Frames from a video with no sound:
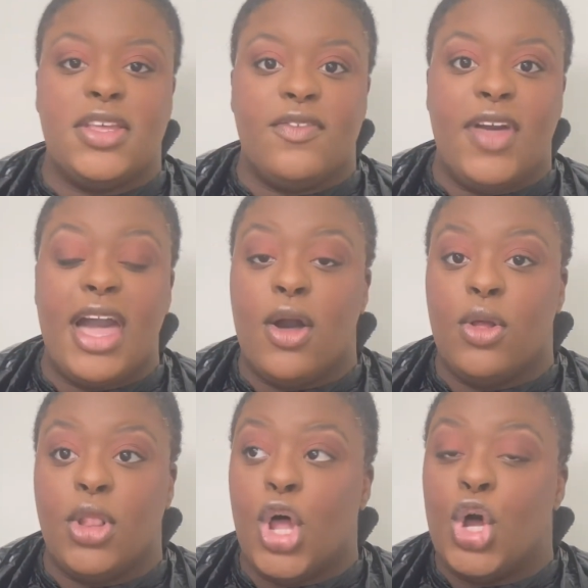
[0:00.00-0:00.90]
of how
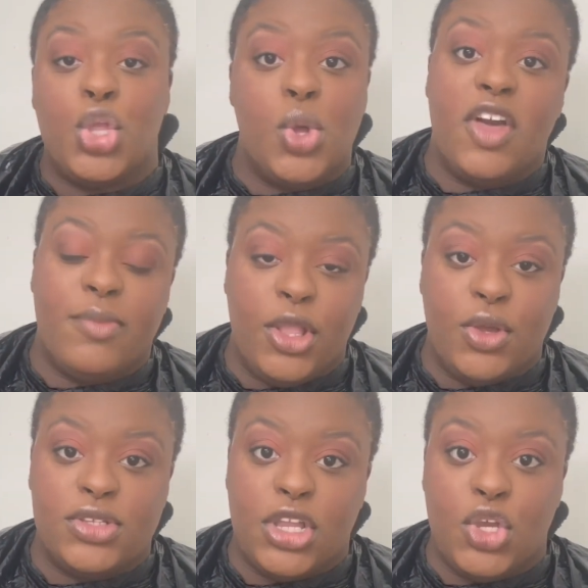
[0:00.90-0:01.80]
long you have been
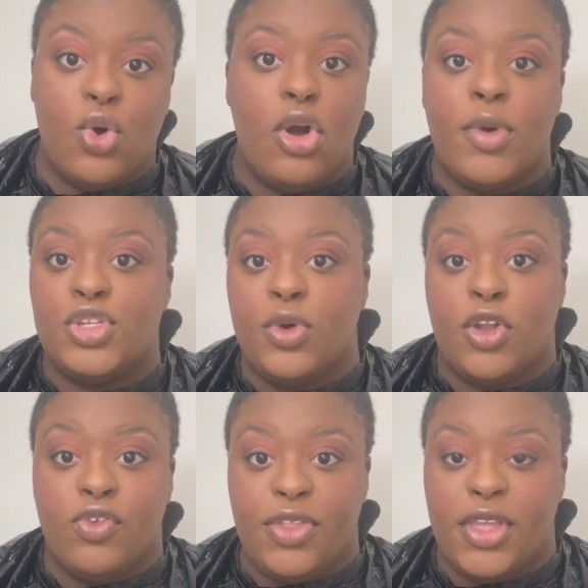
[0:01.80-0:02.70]
using it, you always want
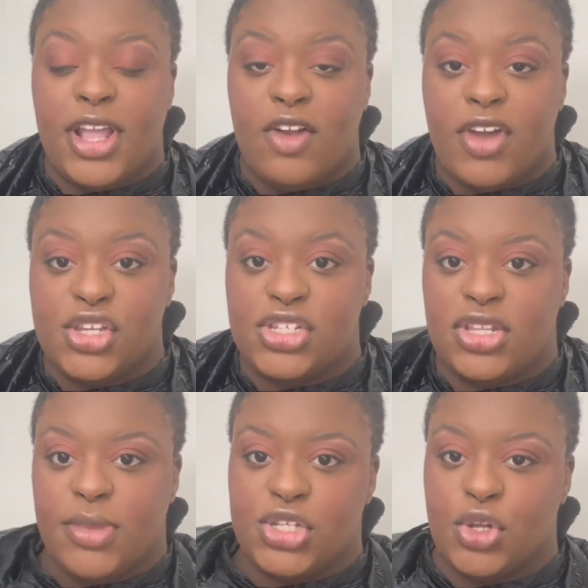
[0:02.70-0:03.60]
to read the directions
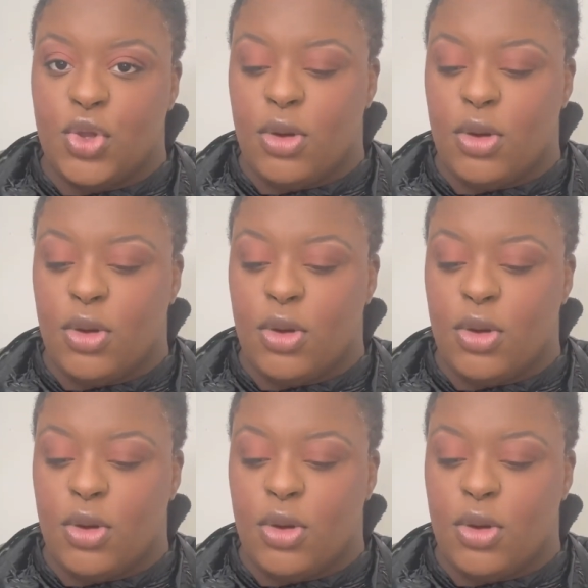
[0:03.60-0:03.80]
to make sure you are